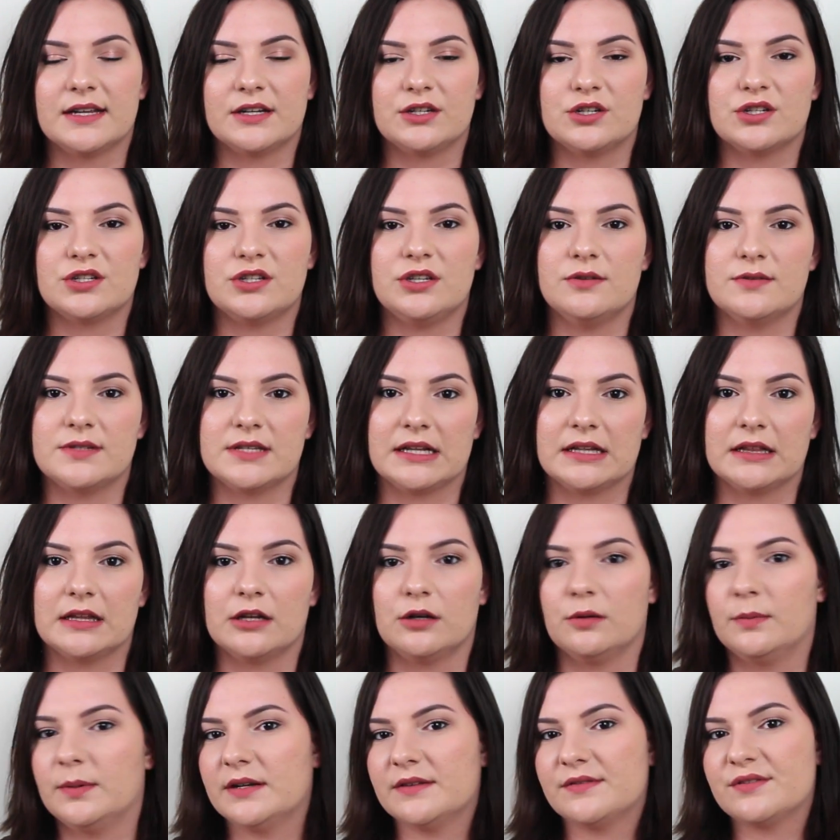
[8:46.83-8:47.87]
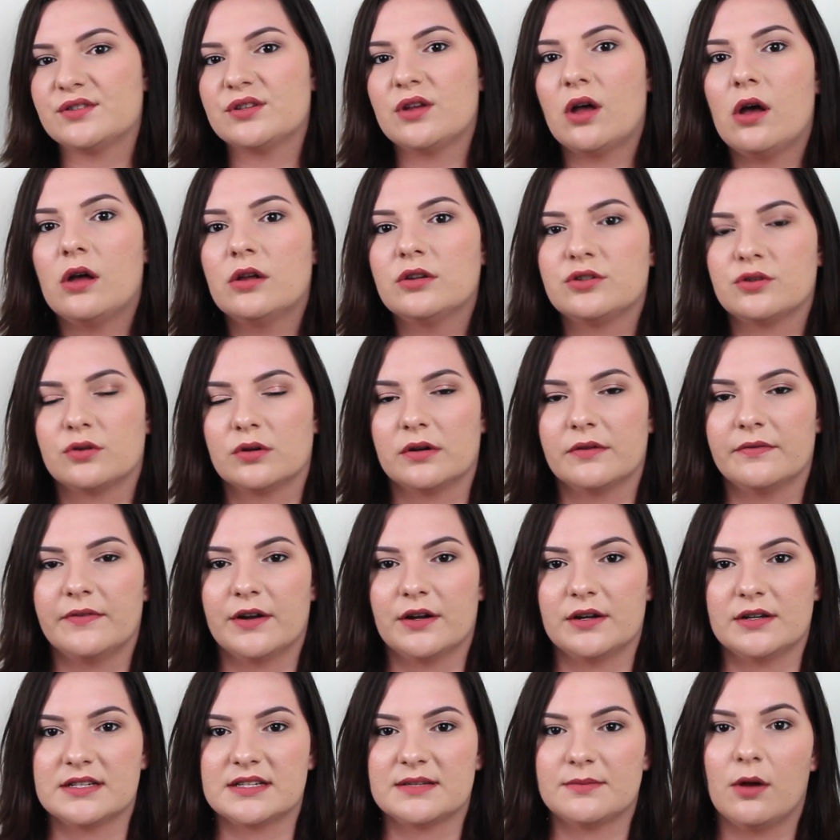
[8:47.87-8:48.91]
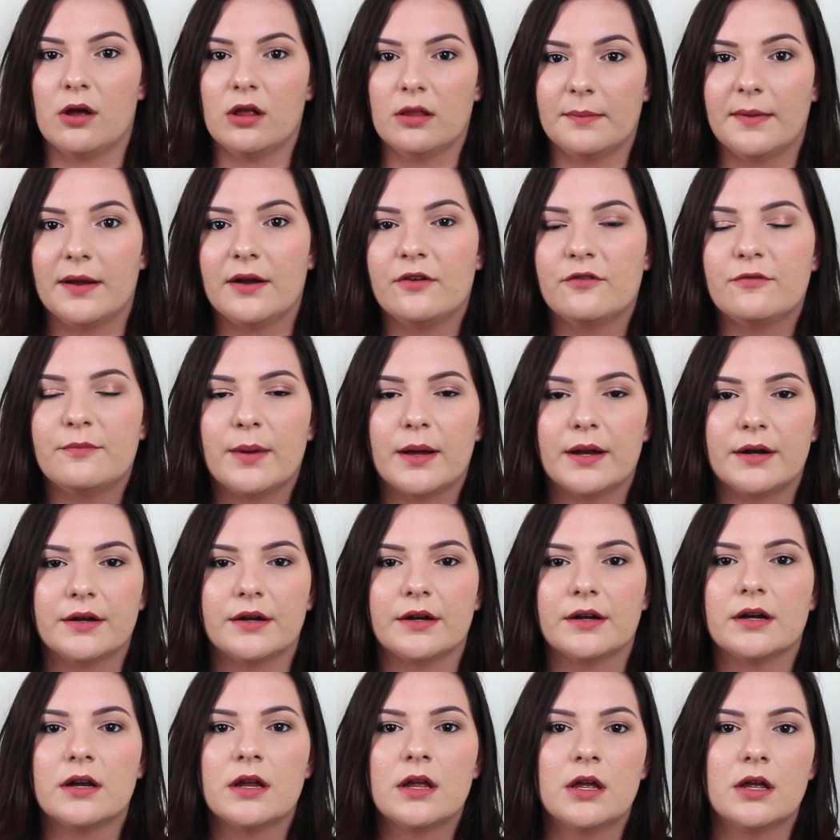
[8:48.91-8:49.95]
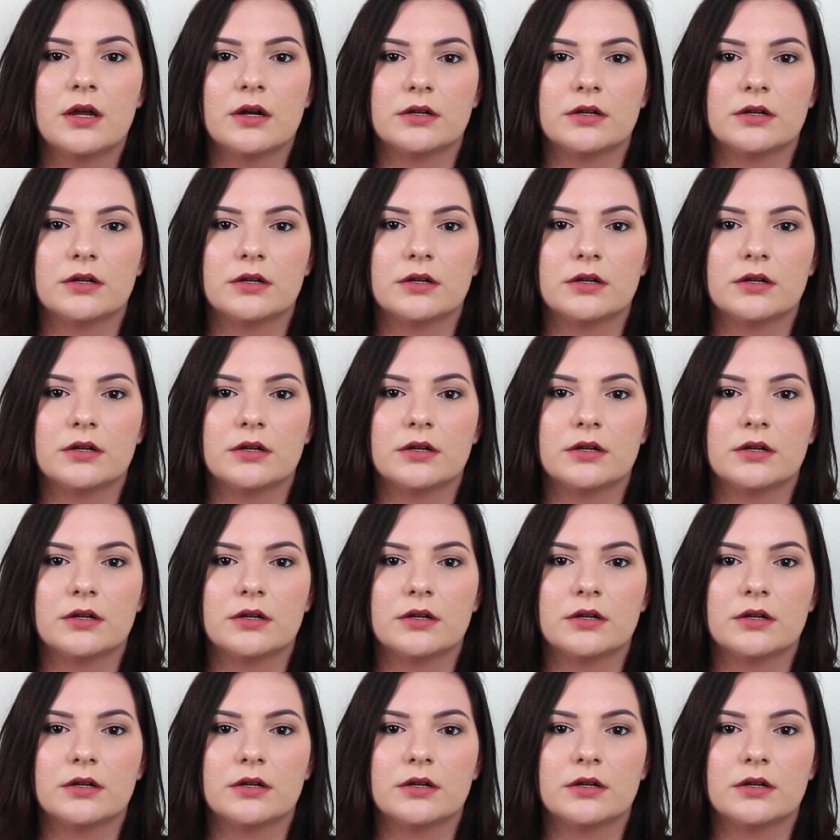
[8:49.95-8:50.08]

like just using a little bit of salt or a very small amount of butter